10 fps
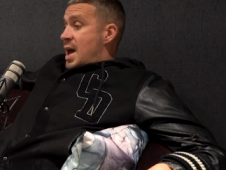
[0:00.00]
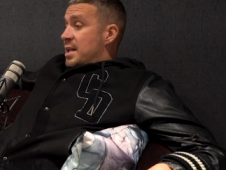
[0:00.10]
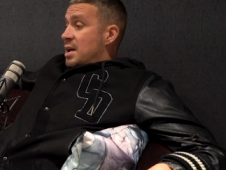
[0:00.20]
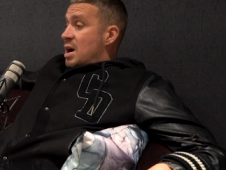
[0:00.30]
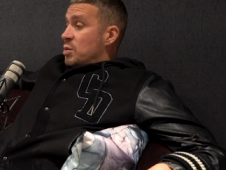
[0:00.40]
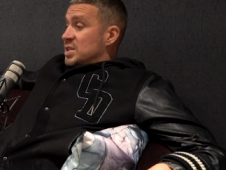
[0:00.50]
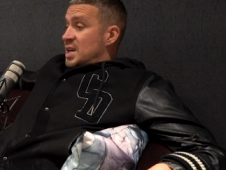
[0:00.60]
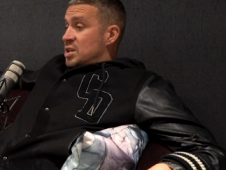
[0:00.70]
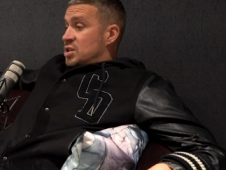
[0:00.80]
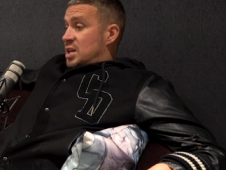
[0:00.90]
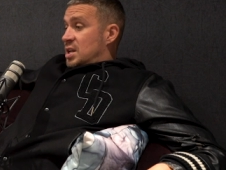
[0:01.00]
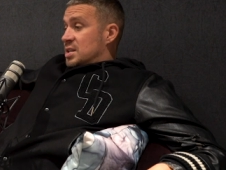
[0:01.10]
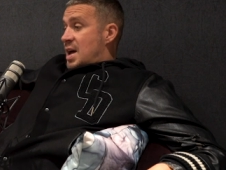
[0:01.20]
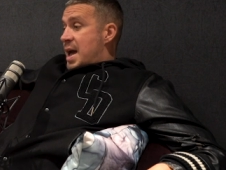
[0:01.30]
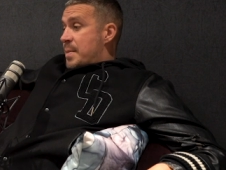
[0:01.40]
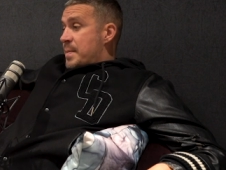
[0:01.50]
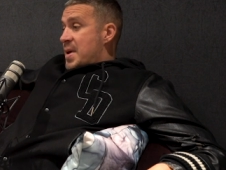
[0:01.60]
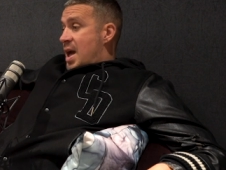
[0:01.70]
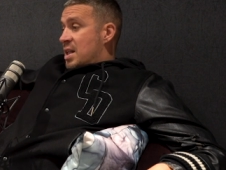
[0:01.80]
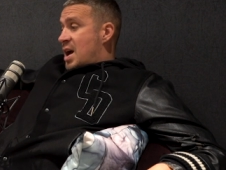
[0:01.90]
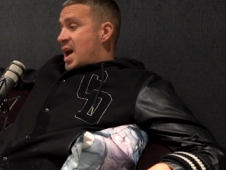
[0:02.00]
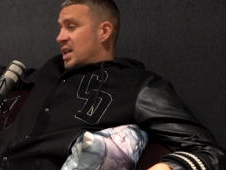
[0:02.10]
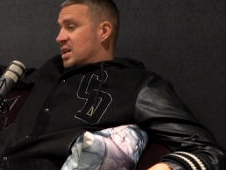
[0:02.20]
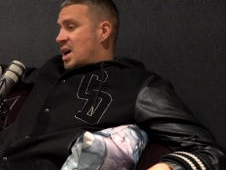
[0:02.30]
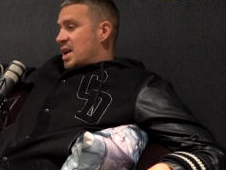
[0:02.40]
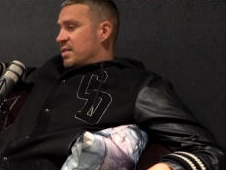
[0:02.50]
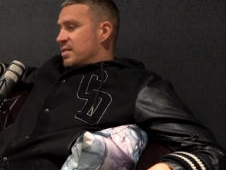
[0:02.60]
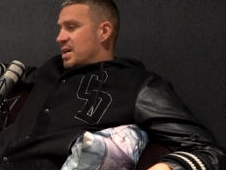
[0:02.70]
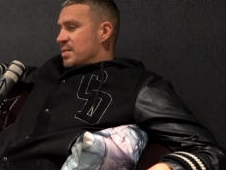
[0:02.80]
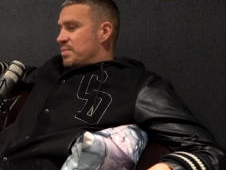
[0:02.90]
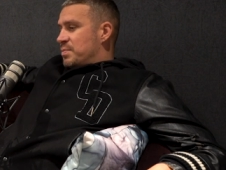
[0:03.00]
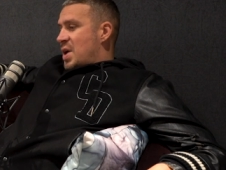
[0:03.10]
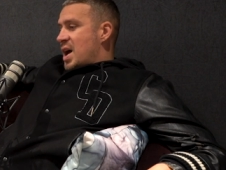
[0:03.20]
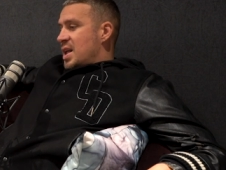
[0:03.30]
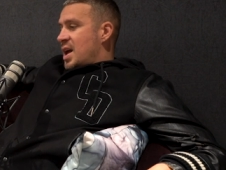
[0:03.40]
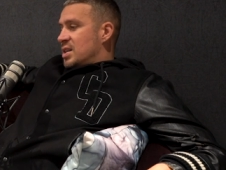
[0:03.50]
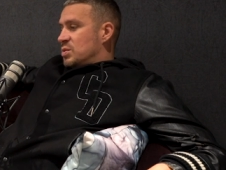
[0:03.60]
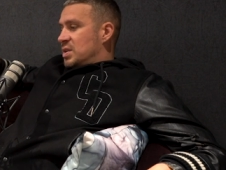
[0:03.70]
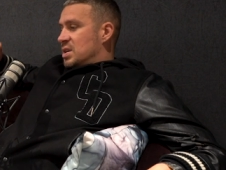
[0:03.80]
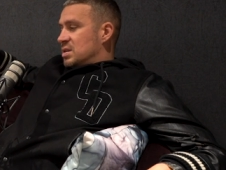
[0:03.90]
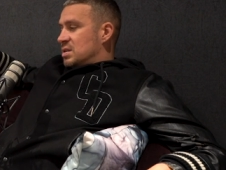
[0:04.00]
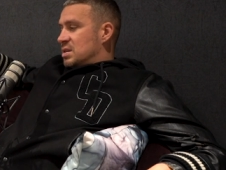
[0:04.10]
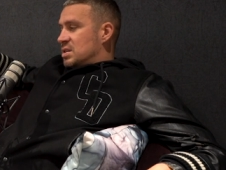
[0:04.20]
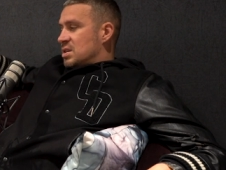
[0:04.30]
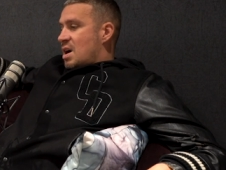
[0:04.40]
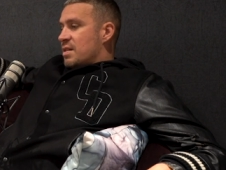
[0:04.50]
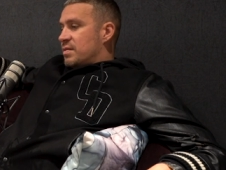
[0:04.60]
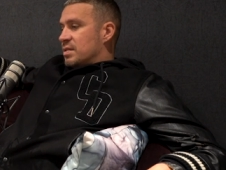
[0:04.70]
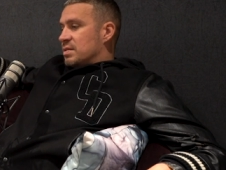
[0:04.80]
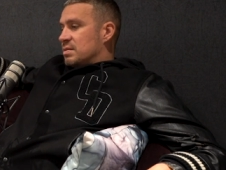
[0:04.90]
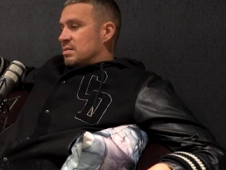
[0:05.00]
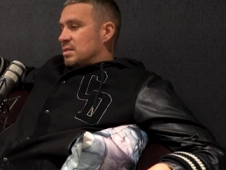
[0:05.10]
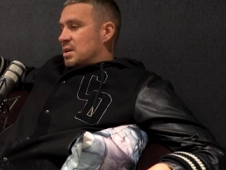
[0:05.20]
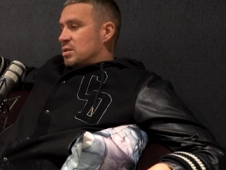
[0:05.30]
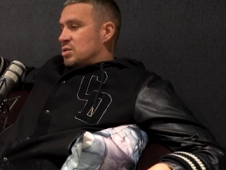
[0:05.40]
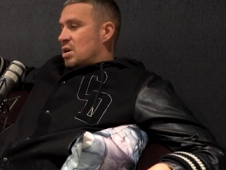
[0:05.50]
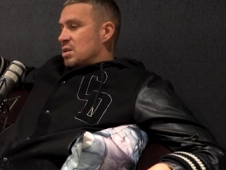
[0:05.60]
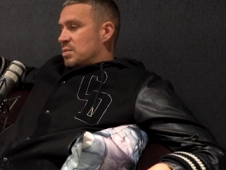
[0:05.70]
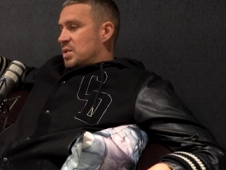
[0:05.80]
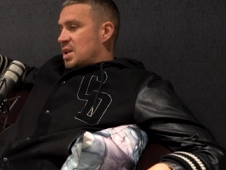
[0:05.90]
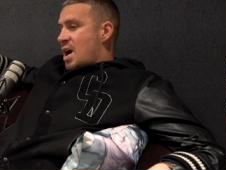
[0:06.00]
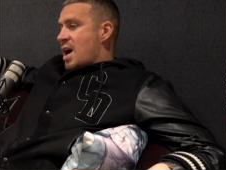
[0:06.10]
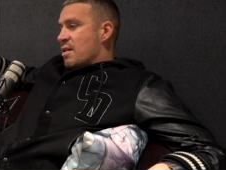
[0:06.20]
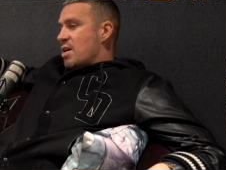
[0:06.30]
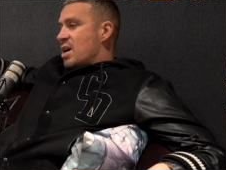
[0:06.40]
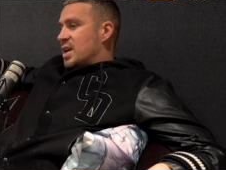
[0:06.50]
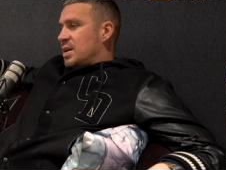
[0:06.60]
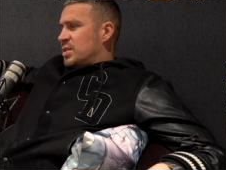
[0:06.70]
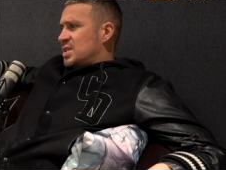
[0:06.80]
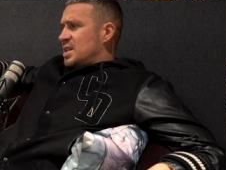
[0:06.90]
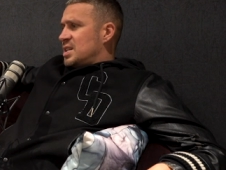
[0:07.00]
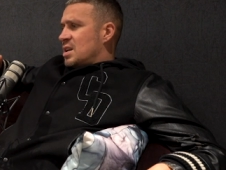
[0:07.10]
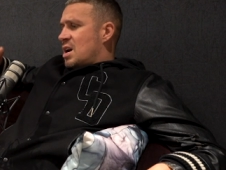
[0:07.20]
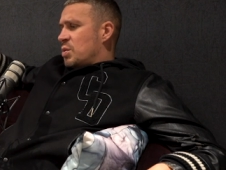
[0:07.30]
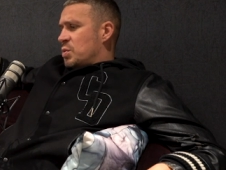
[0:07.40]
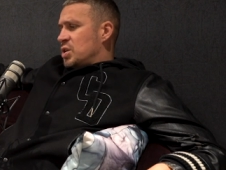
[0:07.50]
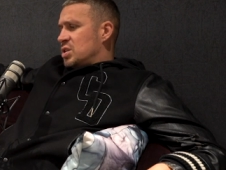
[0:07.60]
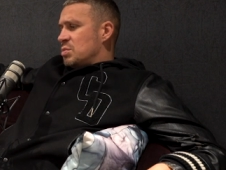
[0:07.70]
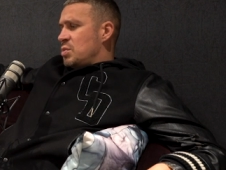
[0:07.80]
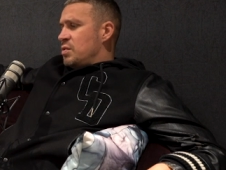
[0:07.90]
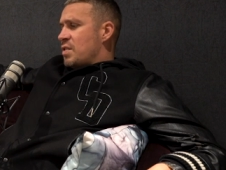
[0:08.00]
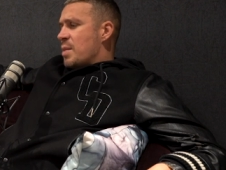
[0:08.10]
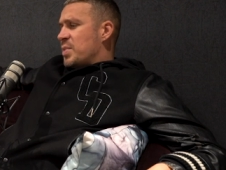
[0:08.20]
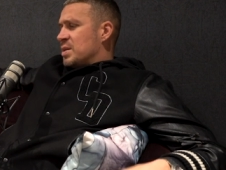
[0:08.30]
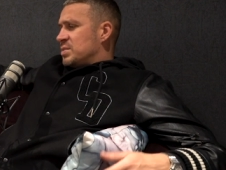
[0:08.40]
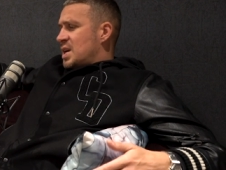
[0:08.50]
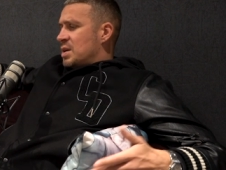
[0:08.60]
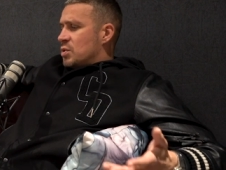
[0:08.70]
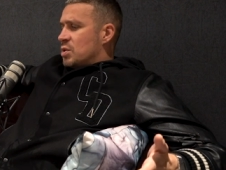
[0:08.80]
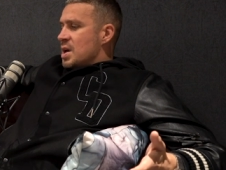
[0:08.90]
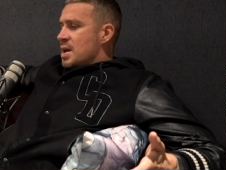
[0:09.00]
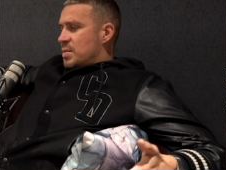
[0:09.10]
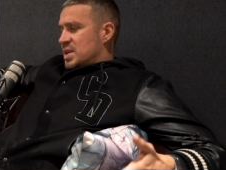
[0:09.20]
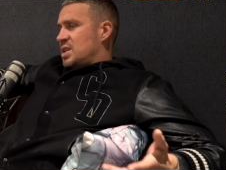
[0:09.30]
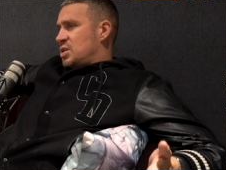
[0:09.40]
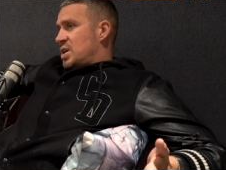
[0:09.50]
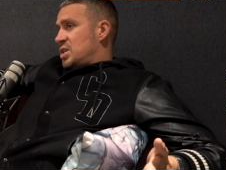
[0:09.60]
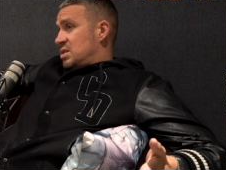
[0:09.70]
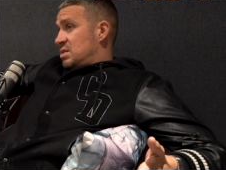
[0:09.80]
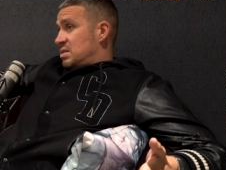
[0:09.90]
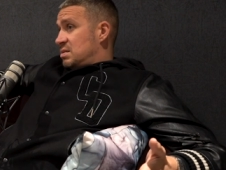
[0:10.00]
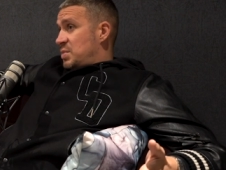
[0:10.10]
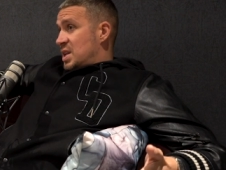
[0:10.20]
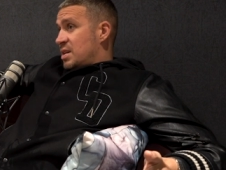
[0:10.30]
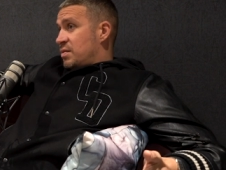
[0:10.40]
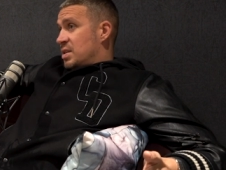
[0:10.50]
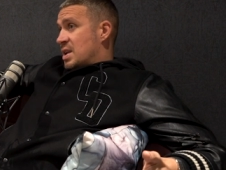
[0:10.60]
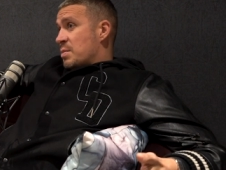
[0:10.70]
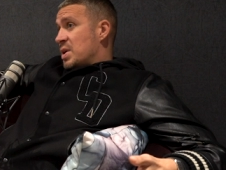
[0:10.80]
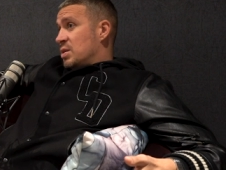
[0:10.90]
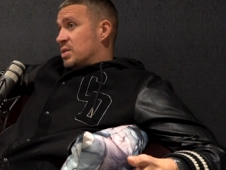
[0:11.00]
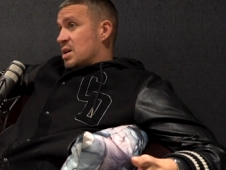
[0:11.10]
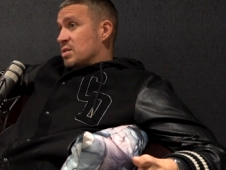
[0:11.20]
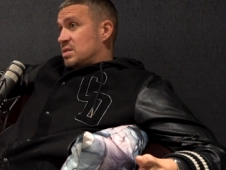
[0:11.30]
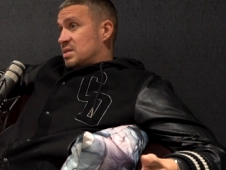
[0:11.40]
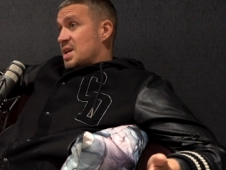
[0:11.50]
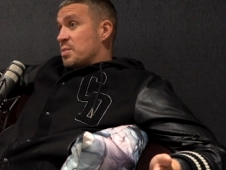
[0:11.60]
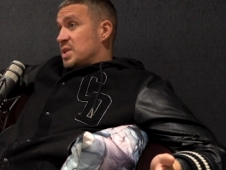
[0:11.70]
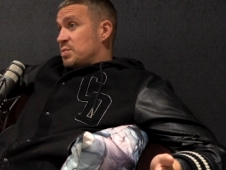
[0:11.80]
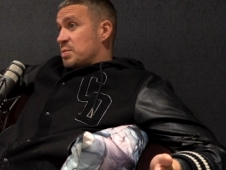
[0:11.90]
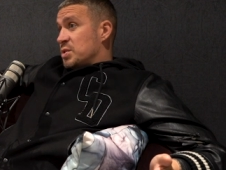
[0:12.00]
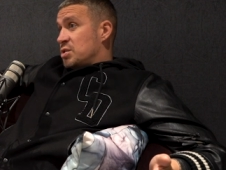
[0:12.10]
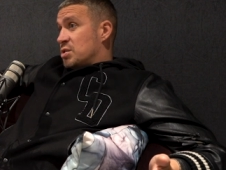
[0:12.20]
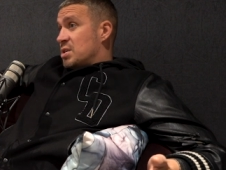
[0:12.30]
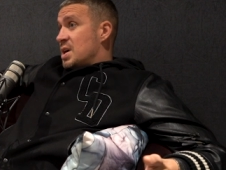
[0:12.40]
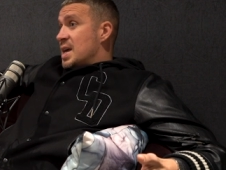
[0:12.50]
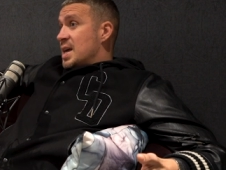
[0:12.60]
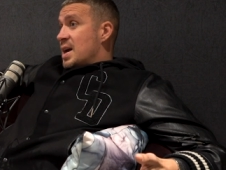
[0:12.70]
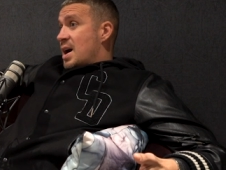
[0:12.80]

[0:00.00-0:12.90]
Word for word: And I was injured at the time. And I had kind of butting heads with this, the staff at you know Tottenham and the hierarchy because they said, "No, we want you to move up." And I'm saying, "Well, my situation's a bit different now. My little girl's ten weeks premature. Yeah.